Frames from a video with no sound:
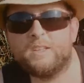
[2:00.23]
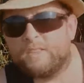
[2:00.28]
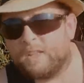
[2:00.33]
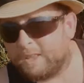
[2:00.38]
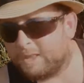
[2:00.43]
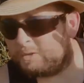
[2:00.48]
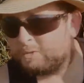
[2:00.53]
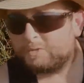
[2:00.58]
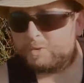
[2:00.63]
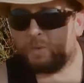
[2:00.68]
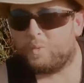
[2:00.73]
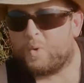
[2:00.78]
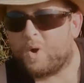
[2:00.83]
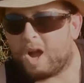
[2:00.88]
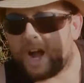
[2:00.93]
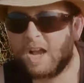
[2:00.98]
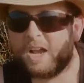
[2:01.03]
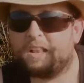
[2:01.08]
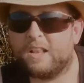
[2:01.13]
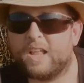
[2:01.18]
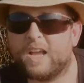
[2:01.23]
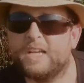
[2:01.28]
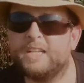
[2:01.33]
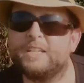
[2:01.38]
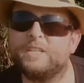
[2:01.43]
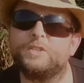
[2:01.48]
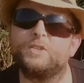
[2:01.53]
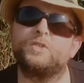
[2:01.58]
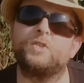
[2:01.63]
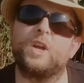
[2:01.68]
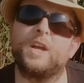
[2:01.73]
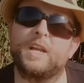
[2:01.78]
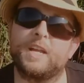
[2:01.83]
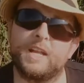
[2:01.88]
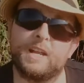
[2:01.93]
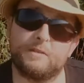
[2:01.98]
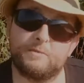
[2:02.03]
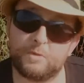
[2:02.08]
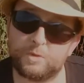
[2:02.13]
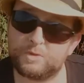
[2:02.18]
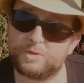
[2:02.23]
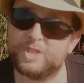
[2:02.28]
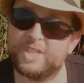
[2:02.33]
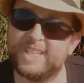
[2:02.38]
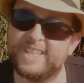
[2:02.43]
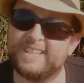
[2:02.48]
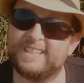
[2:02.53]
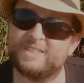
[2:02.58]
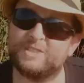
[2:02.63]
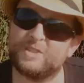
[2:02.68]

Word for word: that there was a whack lightning strike and everyone's seen it.